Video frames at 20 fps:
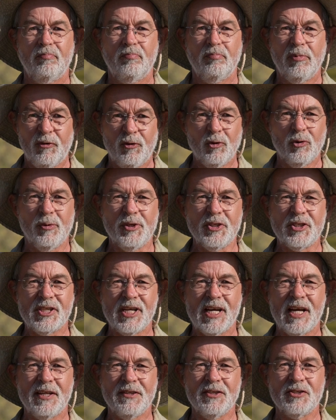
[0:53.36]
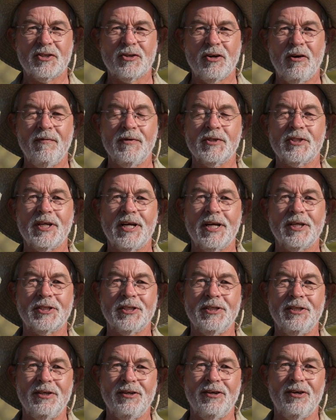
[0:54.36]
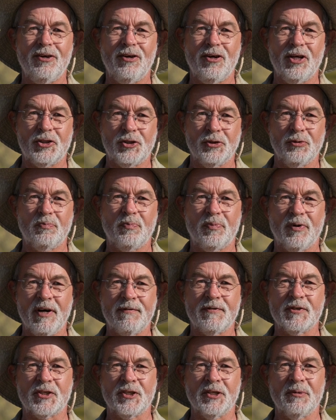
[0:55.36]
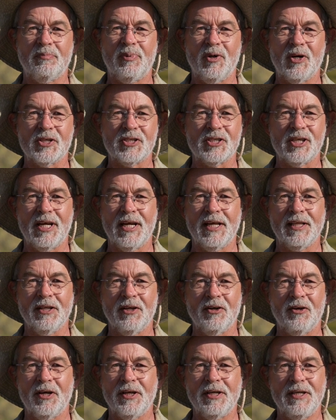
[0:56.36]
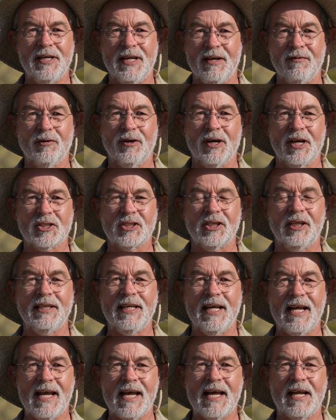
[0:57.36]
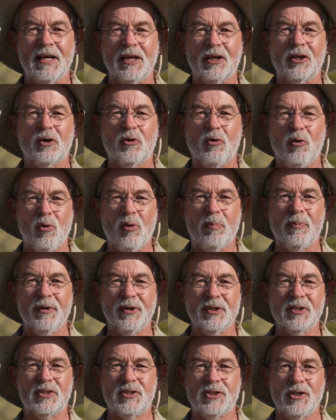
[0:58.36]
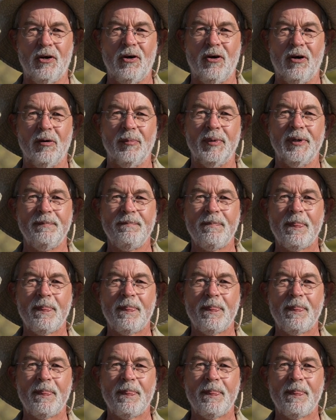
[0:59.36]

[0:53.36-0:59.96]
Before we start this conversation, I should preface it by saying that I never actually had a corporate job.